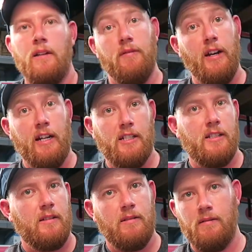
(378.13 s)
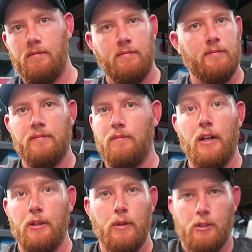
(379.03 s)
Vice.
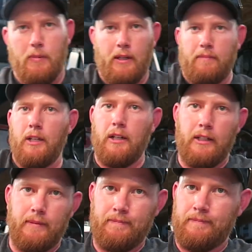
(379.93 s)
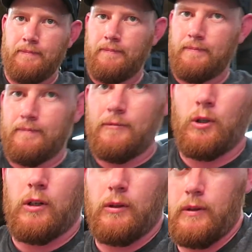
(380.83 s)
Money well spent, I'm telling you.
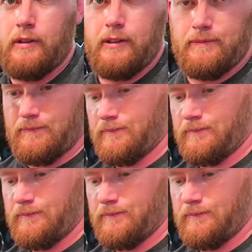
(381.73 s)
Totally worth it.